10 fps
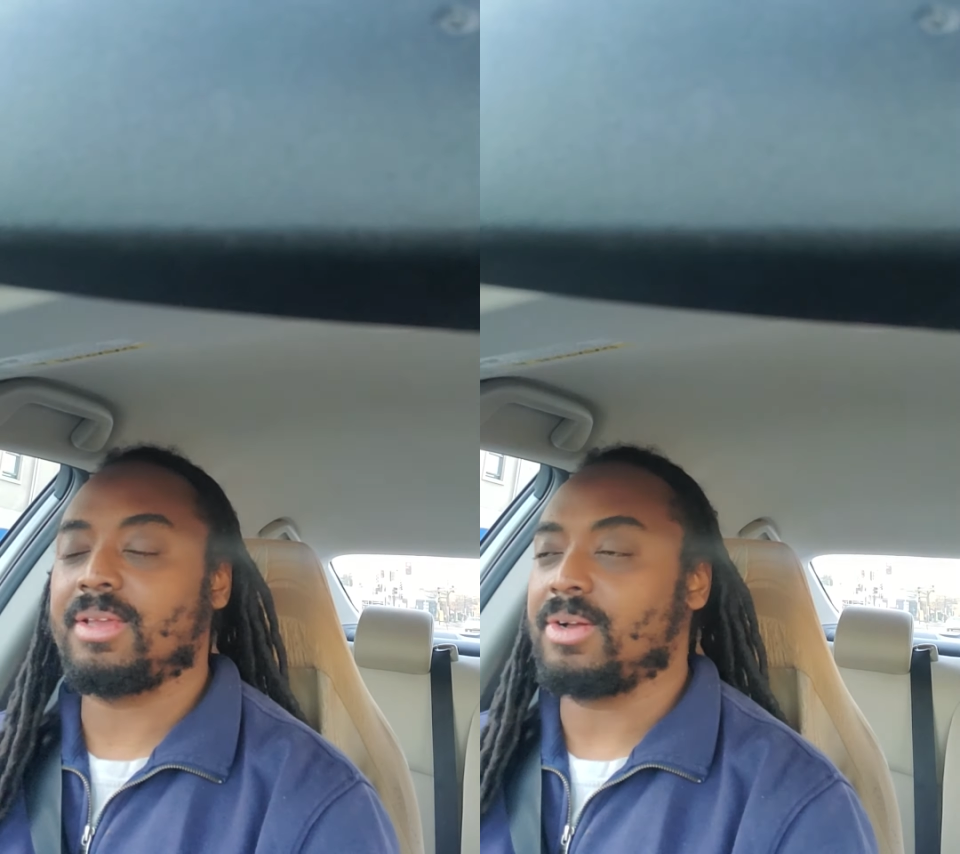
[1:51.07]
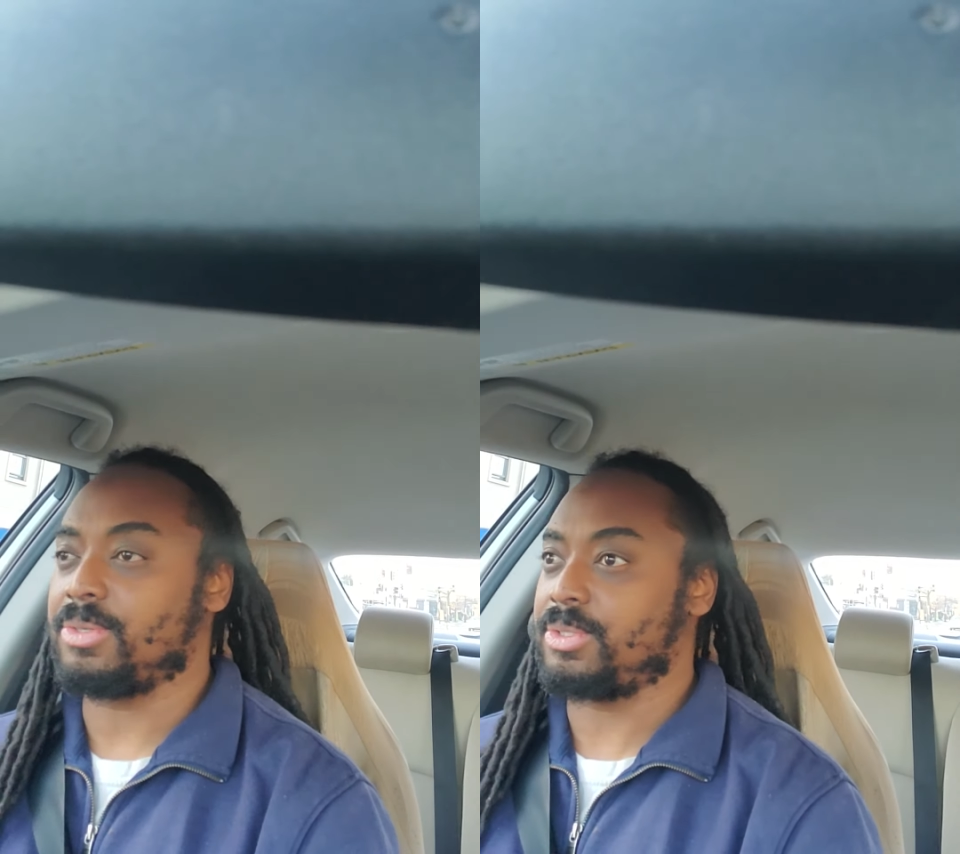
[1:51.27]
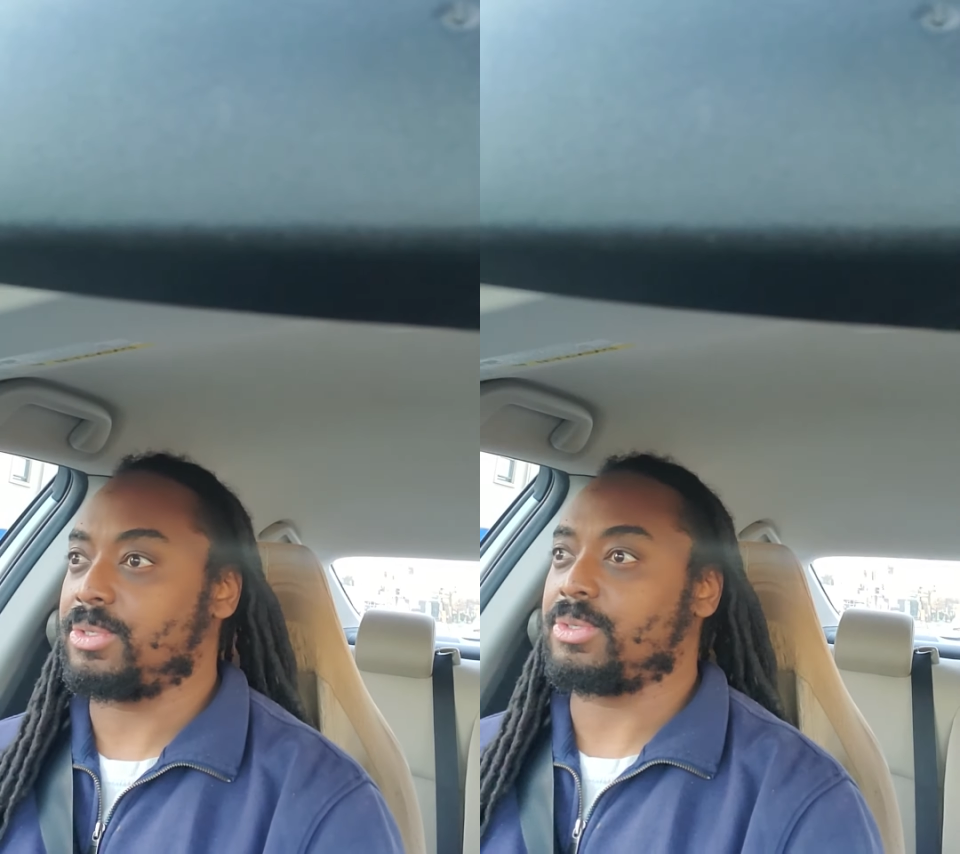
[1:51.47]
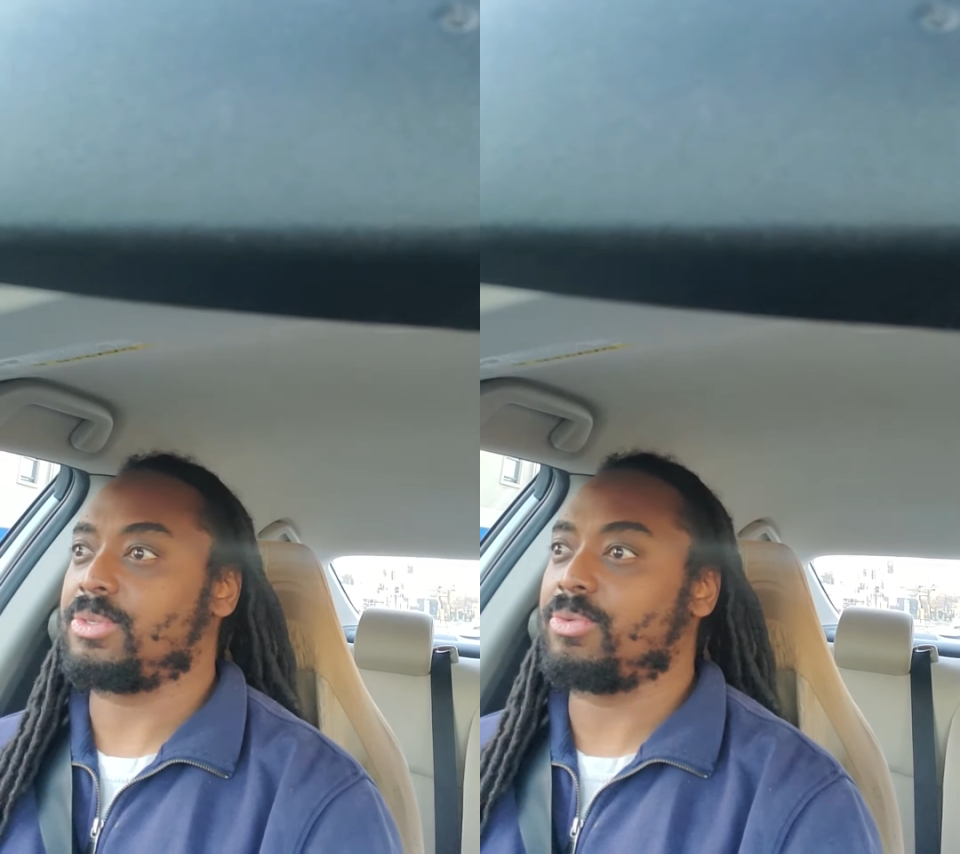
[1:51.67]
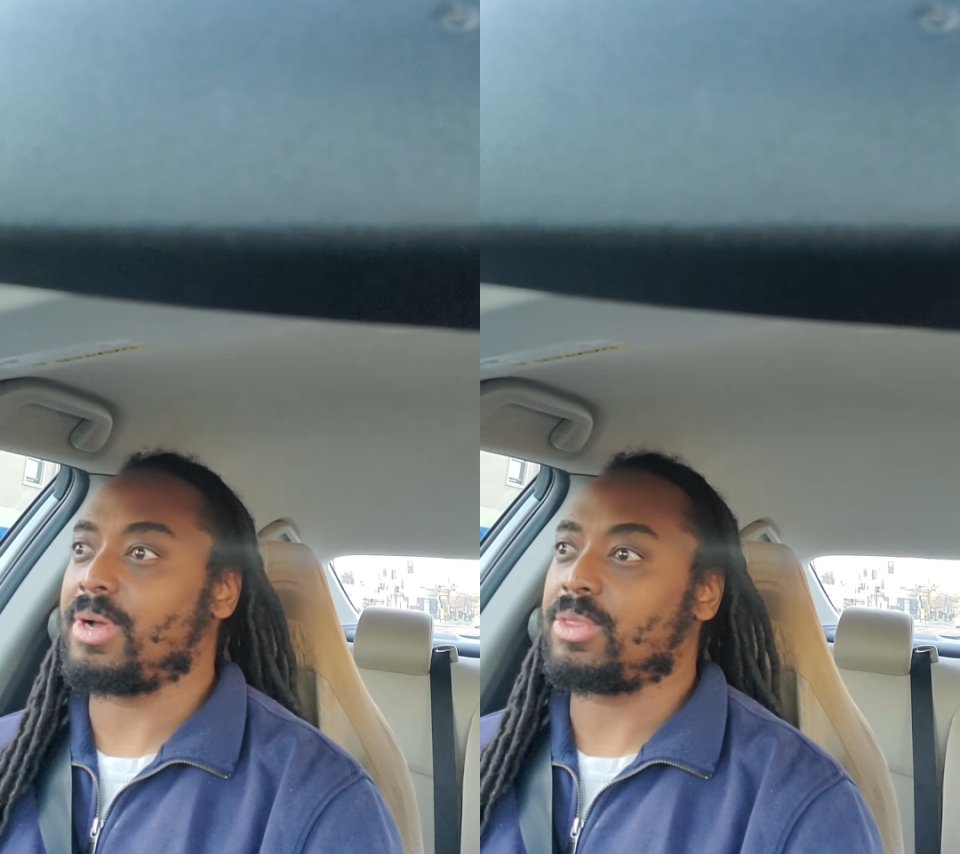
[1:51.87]
cultures
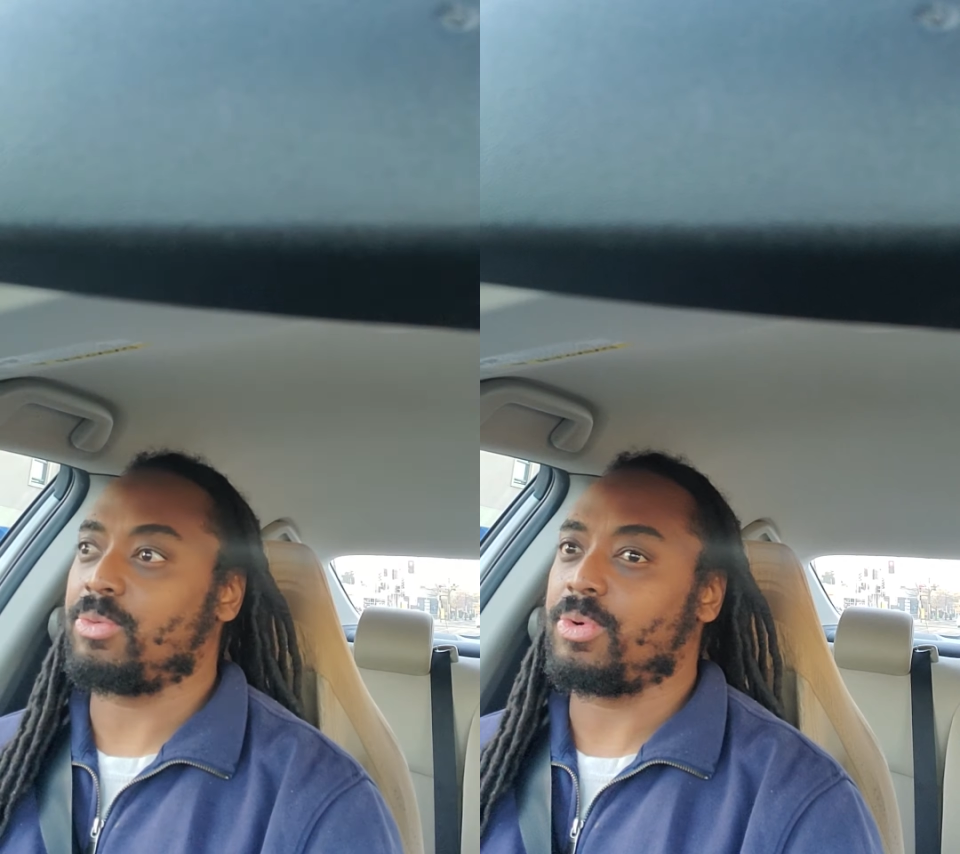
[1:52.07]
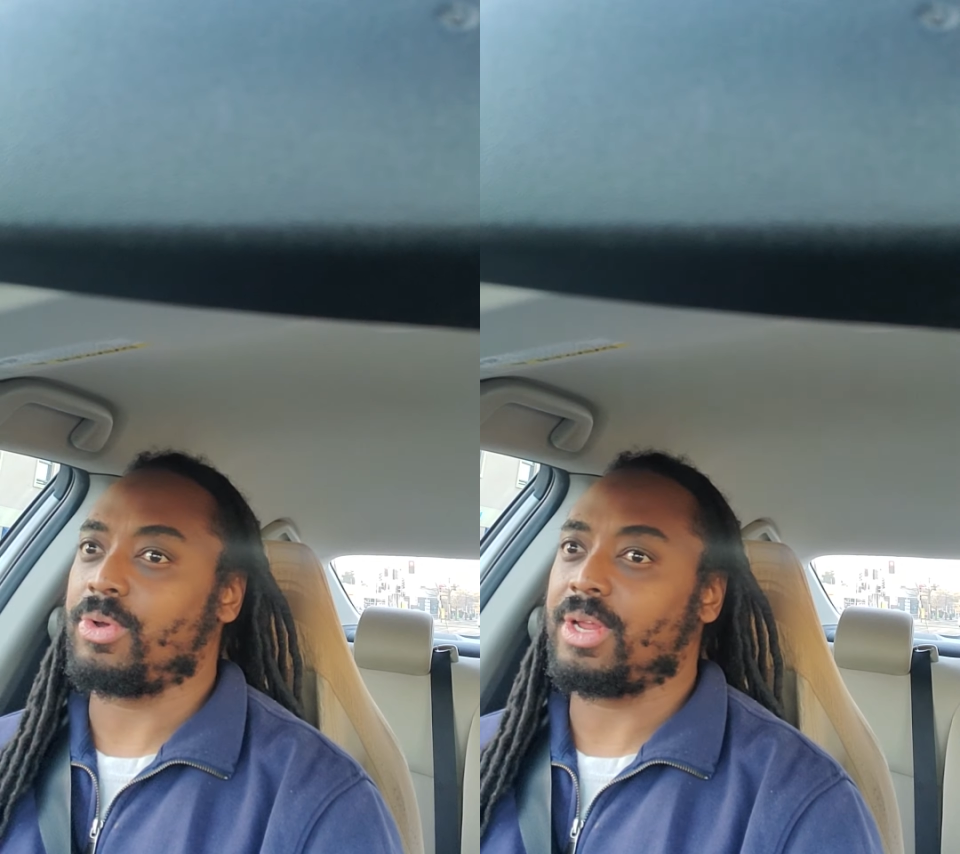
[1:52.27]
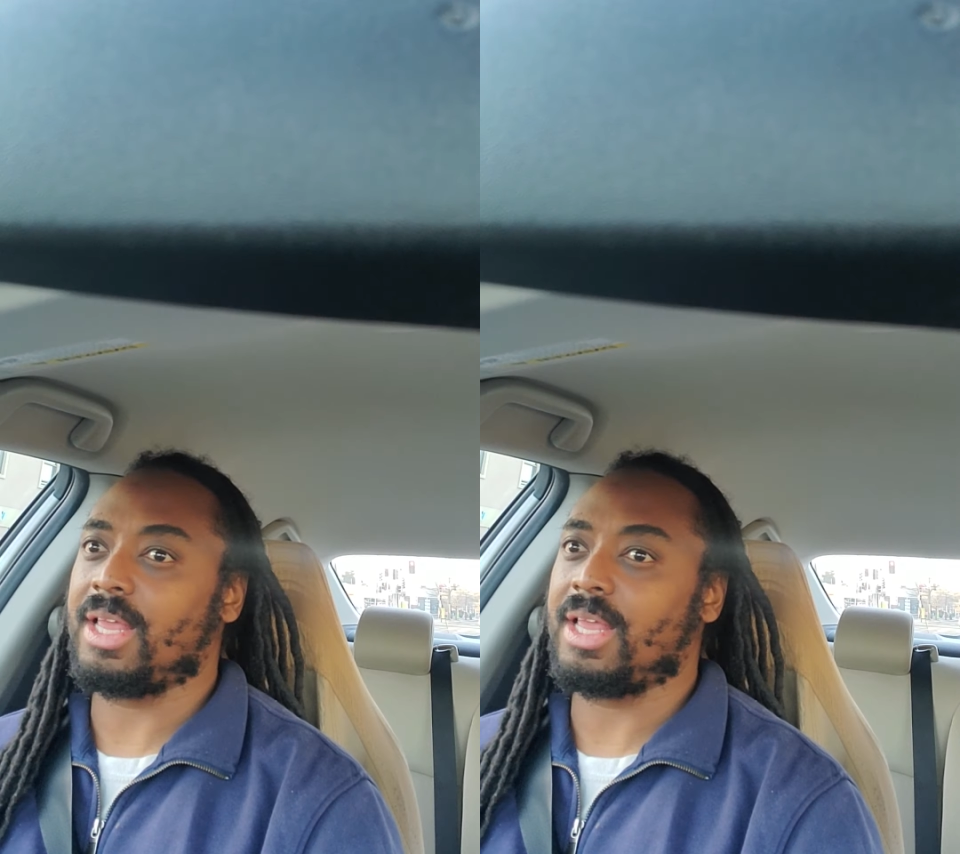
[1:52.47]
throughout the world.